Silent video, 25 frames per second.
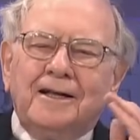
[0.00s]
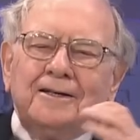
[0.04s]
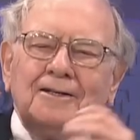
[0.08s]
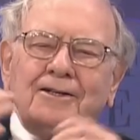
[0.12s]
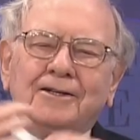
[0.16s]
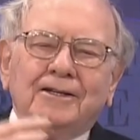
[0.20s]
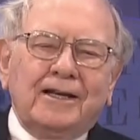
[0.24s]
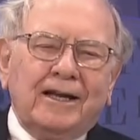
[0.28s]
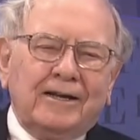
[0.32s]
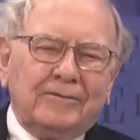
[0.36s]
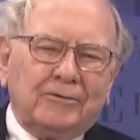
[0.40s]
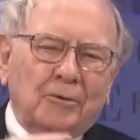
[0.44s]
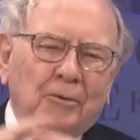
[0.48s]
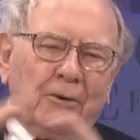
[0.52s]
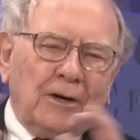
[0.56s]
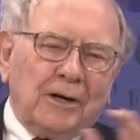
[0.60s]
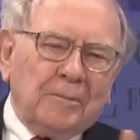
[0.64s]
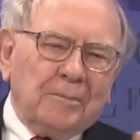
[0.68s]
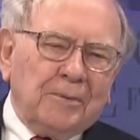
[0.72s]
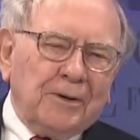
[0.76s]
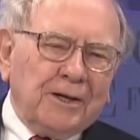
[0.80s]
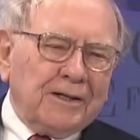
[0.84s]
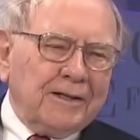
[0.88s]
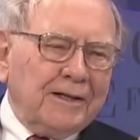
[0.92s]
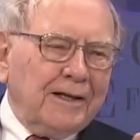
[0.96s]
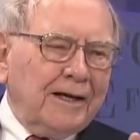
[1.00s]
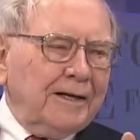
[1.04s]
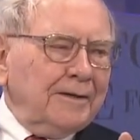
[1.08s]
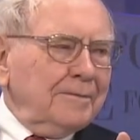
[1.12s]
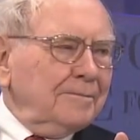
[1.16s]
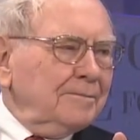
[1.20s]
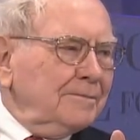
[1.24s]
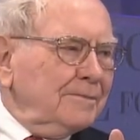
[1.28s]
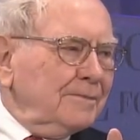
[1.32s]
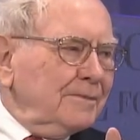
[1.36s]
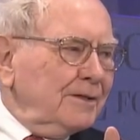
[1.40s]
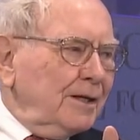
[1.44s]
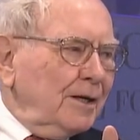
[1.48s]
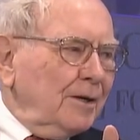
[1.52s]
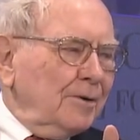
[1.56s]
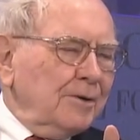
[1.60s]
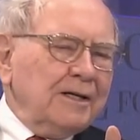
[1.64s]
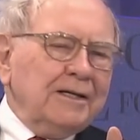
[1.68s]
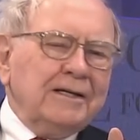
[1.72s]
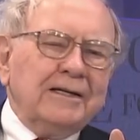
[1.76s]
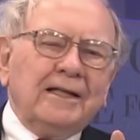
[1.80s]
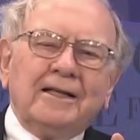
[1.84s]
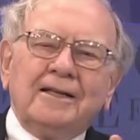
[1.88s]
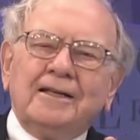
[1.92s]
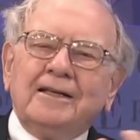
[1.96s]
you'd never want to bring that, you know,
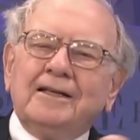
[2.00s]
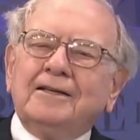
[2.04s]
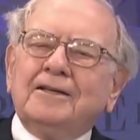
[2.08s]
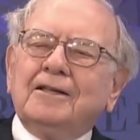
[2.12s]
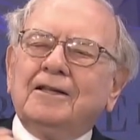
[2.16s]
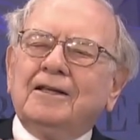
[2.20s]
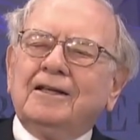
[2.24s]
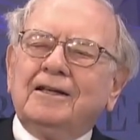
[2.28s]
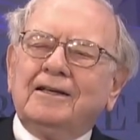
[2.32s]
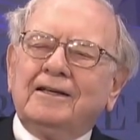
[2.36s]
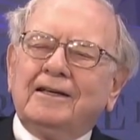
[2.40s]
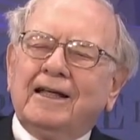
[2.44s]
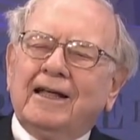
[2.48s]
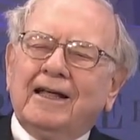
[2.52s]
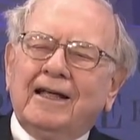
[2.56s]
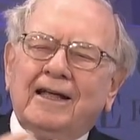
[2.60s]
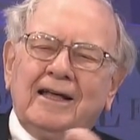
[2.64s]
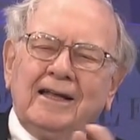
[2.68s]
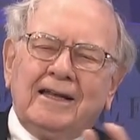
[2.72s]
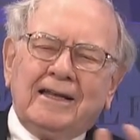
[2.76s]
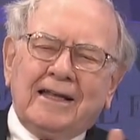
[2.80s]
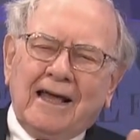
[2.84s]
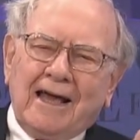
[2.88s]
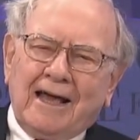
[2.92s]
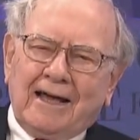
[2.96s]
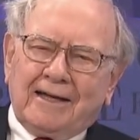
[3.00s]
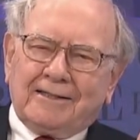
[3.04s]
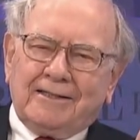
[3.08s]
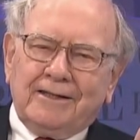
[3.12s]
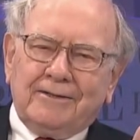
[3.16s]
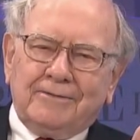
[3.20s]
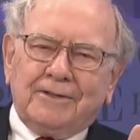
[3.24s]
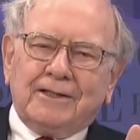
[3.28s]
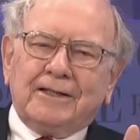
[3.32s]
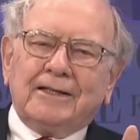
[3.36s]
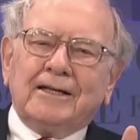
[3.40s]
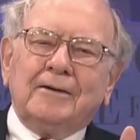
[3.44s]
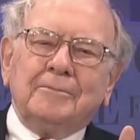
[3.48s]
into, into, into any activity.